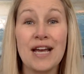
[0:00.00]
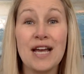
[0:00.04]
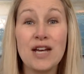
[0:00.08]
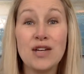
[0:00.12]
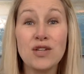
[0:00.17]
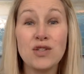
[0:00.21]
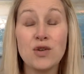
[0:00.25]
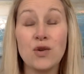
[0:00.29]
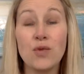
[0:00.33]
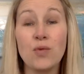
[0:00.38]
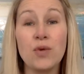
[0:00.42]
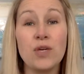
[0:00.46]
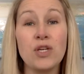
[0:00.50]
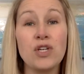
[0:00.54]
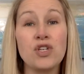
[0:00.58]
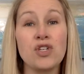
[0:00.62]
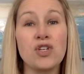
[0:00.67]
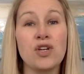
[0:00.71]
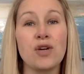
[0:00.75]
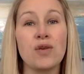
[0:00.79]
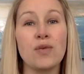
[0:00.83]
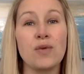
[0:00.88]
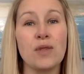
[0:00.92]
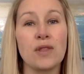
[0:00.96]
So I want to
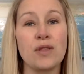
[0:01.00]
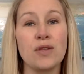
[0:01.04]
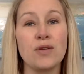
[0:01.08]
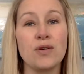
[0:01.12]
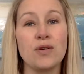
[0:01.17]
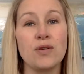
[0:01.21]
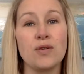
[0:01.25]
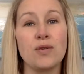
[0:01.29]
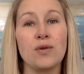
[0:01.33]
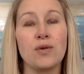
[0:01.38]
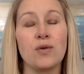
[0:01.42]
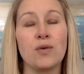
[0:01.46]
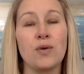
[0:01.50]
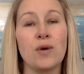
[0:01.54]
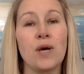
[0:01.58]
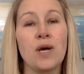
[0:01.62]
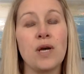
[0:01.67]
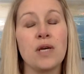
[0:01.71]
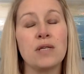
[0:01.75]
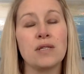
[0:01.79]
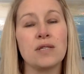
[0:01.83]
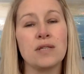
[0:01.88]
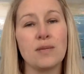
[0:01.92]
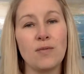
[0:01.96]
share with you
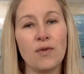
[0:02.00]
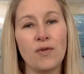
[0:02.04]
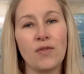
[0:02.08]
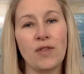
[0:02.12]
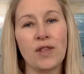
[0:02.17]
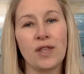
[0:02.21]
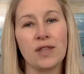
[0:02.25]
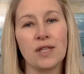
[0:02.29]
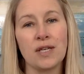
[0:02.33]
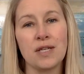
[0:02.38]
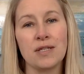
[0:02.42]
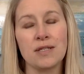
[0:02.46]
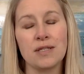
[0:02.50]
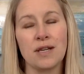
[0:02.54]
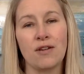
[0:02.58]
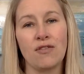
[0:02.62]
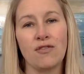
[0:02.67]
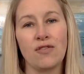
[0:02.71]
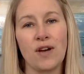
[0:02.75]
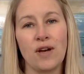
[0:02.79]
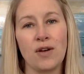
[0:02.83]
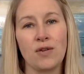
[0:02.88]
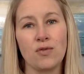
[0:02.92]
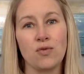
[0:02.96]
some of the things that I
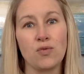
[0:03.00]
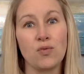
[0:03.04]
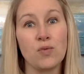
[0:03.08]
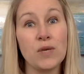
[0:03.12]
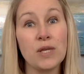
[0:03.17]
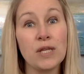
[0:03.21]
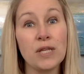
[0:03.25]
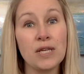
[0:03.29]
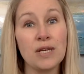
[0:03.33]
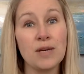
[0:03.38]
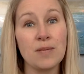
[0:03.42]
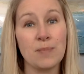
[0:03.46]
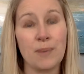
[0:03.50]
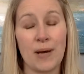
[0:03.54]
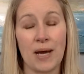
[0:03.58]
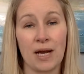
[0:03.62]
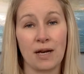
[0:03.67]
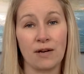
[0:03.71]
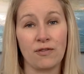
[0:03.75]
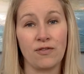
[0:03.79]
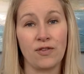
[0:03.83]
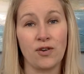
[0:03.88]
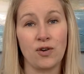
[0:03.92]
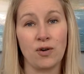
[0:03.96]
found really
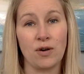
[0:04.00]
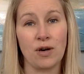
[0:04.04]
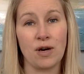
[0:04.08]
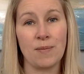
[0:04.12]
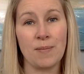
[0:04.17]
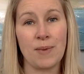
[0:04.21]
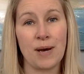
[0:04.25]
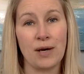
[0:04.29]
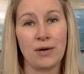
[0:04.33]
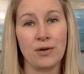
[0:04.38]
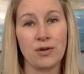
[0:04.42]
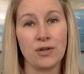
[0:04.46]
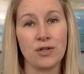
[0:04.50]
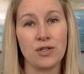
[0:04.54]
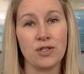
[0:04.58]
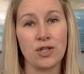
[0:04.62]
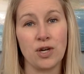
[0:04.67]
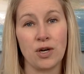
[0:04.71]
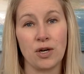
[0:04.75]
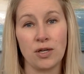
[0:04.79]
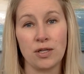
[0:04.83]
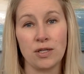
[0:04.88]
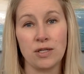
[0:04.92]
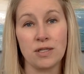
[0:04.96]
impactful about
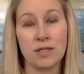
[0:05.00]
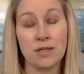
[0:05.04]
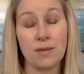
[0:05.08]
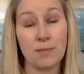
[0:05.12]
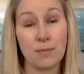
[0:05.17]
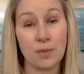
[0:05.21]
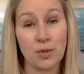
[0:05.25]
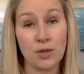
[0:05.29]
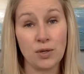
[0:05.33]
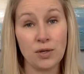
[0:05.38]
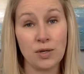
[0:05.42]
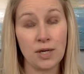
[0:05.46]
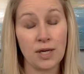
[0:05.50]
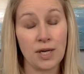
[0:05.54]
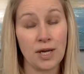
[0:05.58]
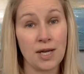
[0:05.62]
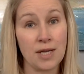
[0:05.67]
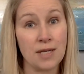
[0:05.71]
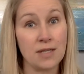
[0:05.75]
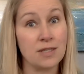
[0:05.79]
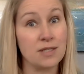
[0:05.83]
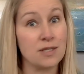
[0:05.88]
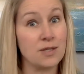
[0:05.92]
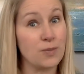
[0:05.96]
Dawn's book.
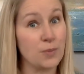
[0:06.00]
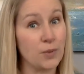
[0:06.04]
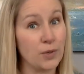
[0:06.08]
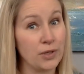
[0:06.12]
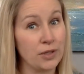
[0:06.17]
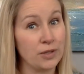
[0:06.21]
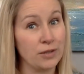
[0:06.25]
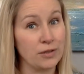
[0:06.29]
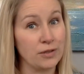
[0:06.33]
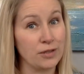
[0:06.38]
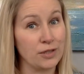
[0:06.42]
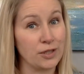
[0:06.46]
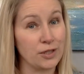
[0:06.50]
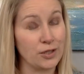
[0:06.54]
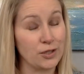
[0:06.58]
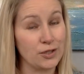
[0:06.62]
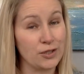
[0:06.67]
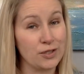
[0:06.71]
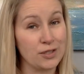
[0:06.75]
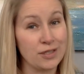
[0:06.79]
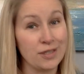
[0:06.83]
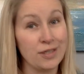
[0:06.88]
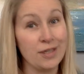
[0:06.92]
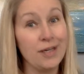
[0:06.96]
And spoiler
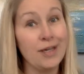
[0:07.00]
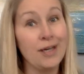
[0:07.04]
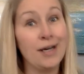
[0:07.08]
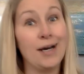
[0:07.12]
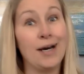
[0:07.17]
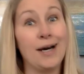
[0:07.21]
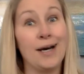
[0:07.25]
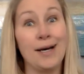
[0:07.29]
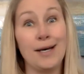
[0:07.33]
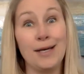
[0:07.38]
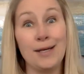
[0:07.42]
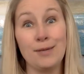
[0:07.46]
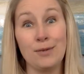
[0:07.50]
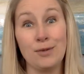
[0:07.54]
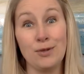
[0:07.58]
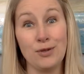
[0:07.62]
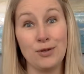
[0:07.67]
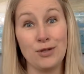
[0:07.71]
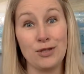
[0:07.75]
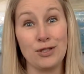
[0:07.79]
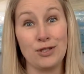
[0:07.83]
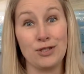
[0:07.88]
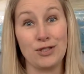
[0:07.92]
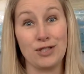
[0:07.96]
alert, I am
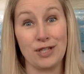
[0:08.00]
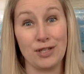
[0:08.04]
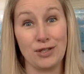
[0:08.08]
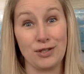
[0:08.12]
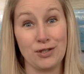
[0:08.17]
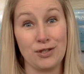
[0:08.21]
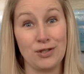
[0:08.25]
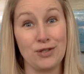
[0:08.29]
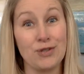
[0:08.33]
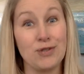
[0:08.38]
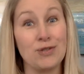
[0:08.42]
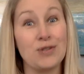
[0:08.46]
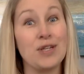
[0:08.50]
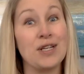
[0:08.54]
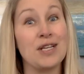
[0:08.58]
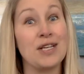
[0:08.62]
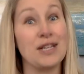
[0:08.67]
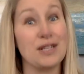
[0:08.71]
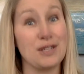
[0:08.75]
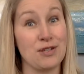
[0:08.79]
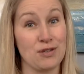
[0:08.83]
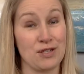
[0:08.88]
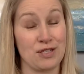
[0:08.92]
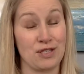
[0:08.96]
going to tell you to
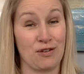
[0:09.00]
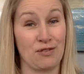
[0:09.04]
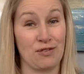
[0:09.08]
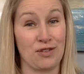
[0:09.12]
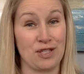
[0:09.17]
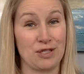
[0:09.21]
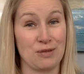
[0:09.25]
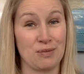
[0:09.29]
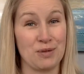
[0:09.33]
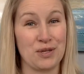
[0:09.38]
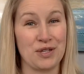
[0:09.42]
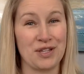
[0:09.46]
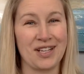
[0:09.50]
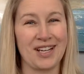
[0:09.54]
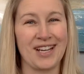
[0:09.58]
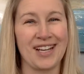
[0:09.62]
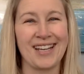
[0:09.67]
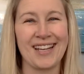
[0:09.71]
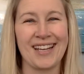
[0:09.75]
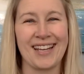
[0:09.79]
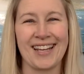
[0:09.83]
get yourself this book.